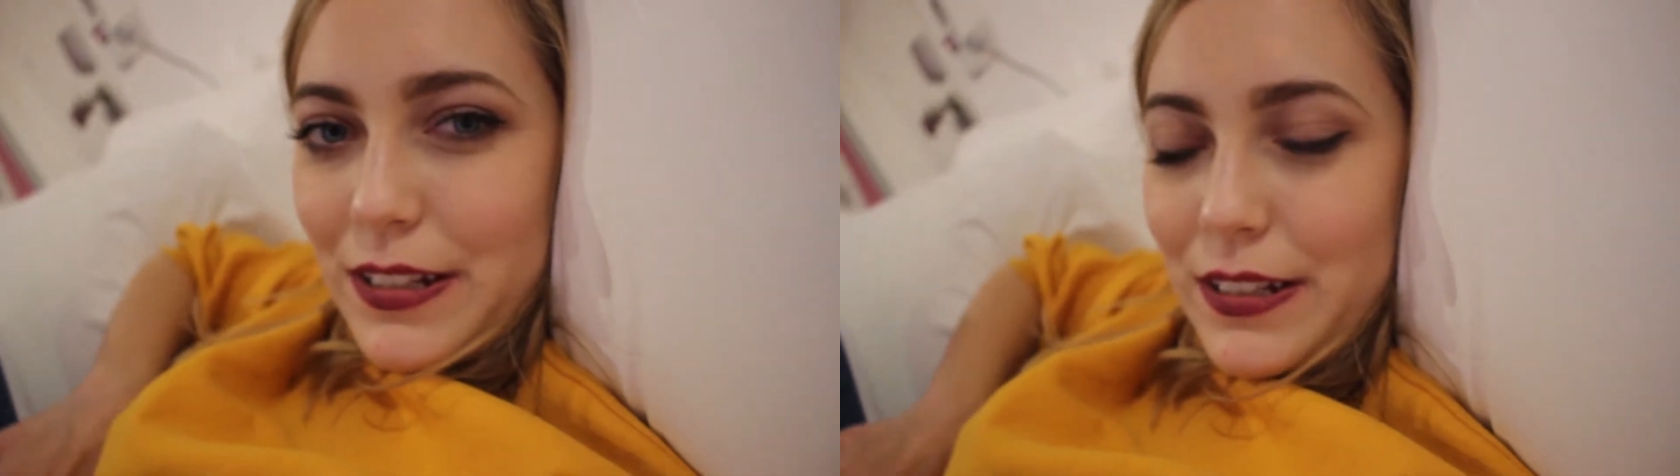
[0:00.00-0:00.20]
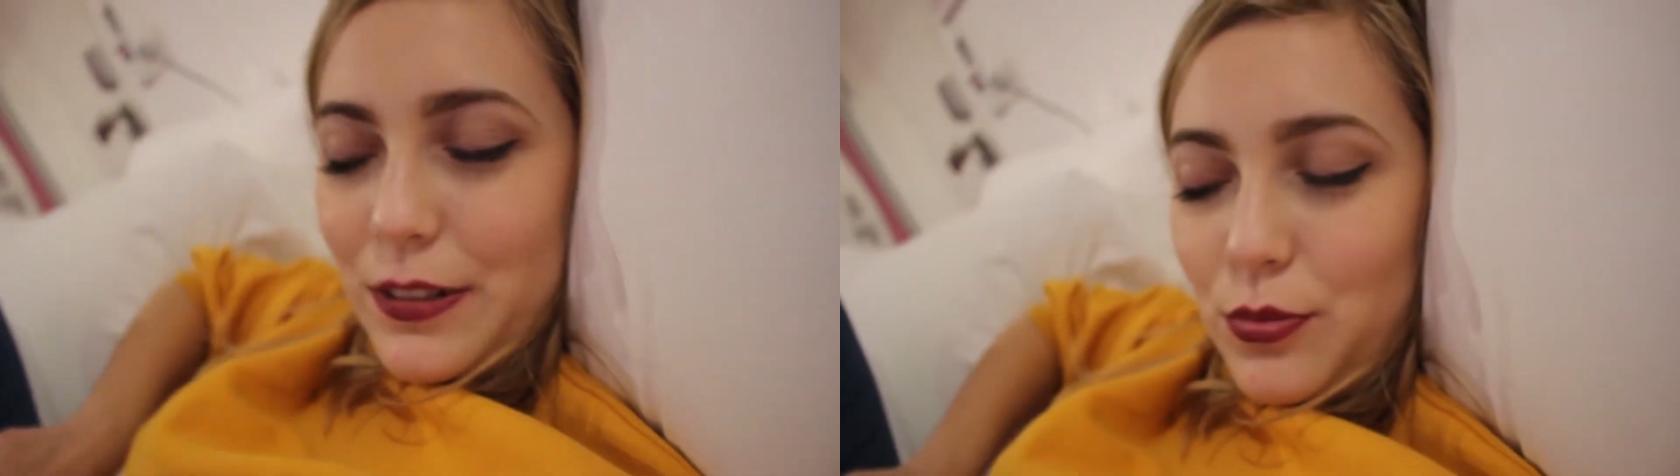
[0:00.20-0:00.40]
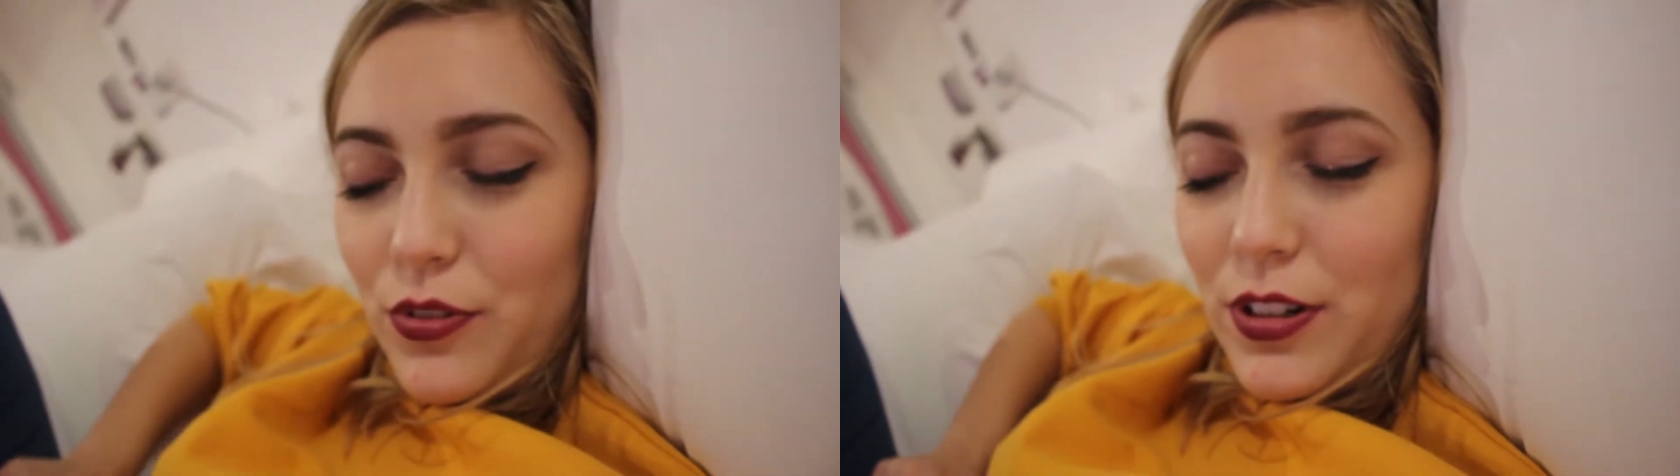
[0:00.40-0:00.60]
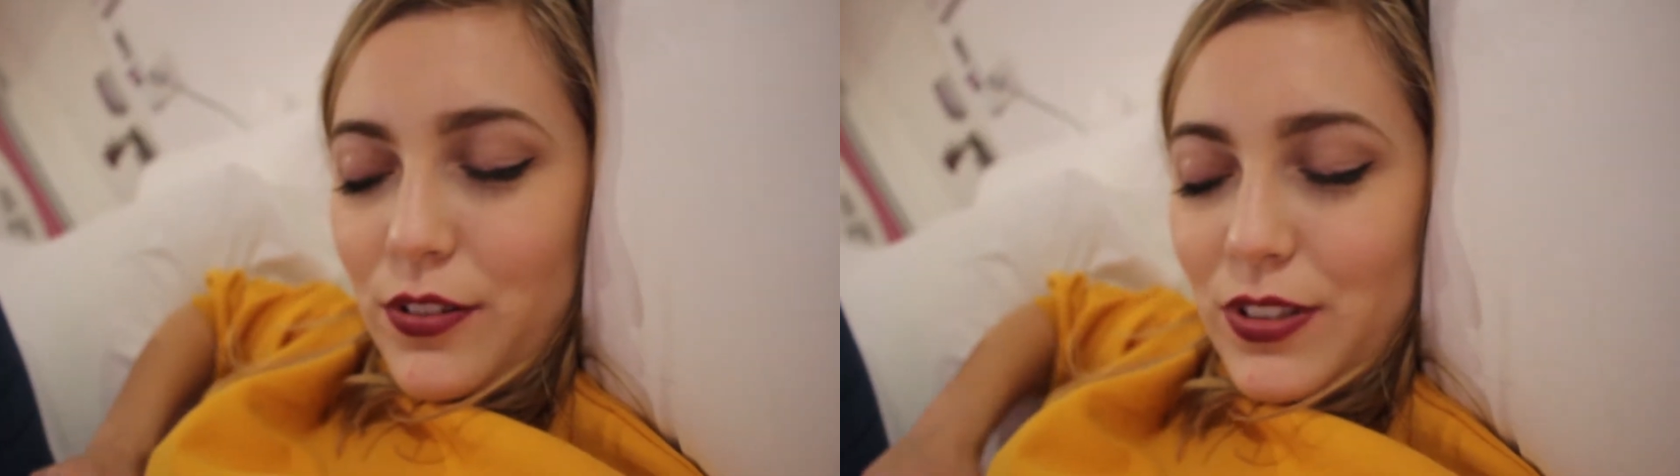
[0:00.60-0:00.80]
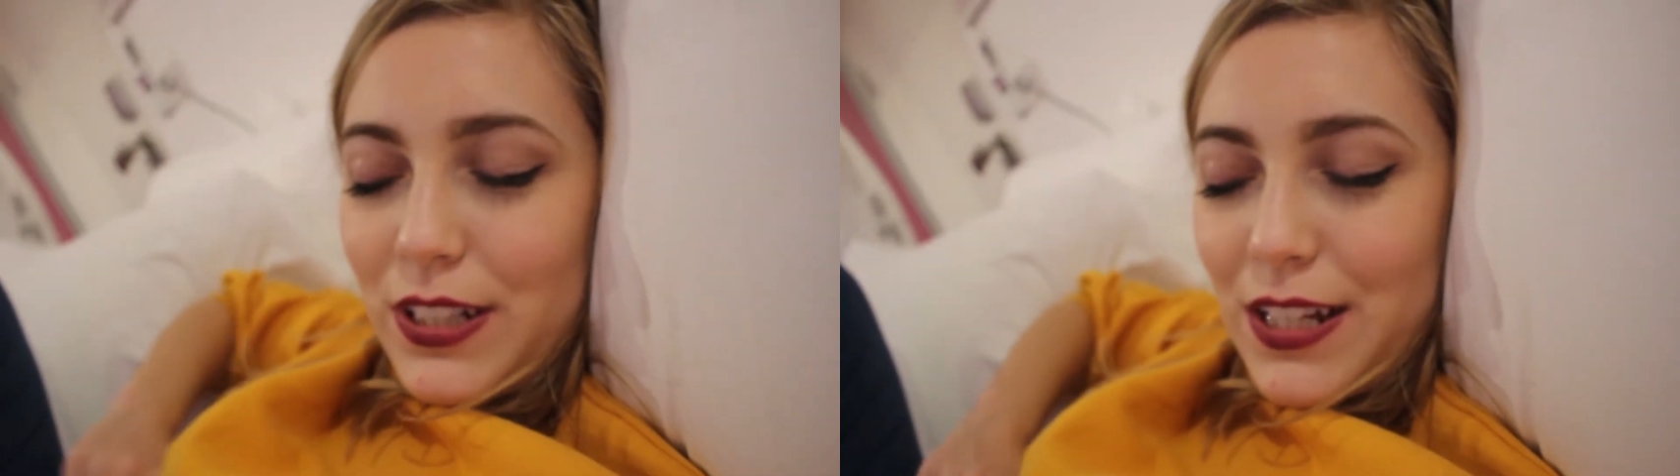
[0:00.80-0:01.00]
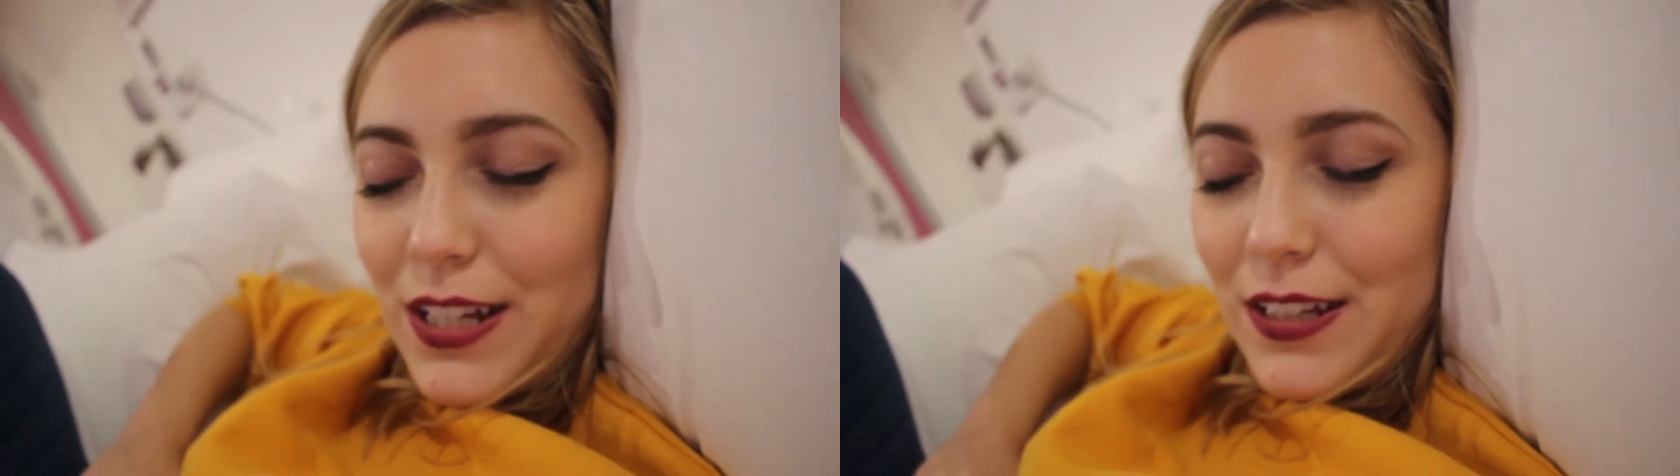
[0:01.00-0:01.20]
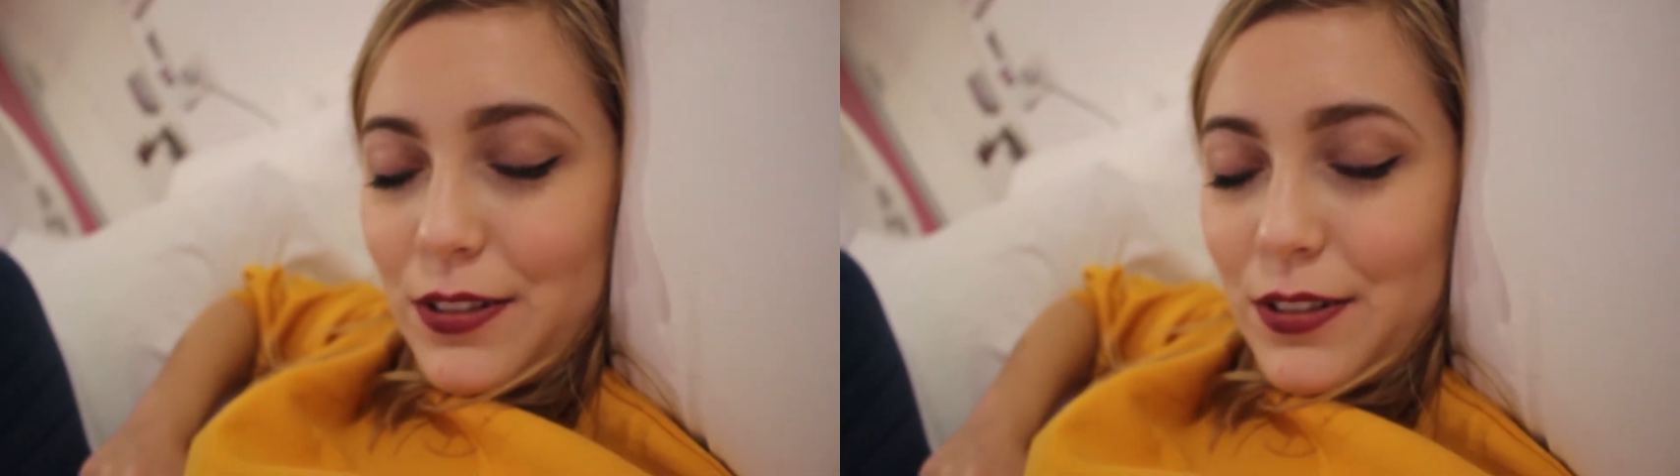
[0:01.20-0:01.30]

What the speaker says: Hope you had a lovely day.